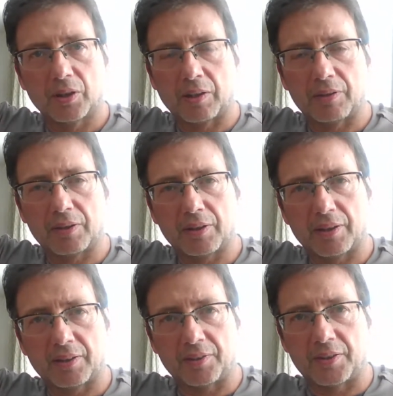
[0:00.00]

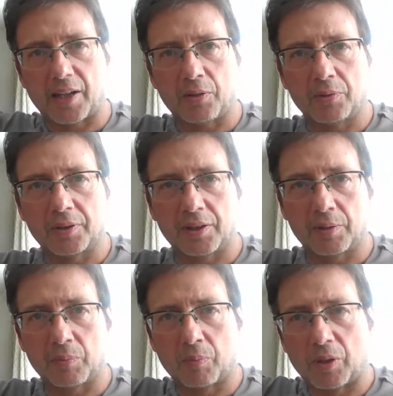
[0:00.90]
and then down, and
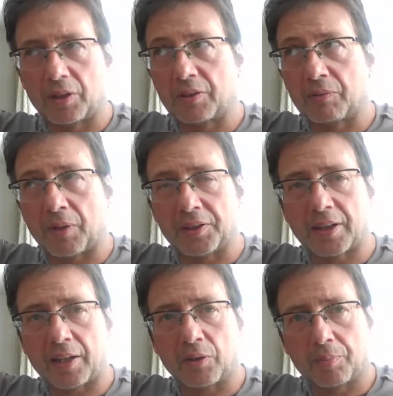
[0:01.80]
then one
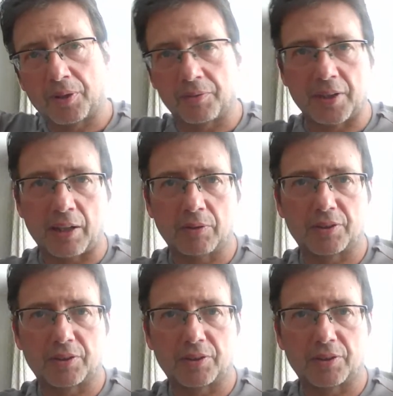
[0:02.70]
kind up and then down.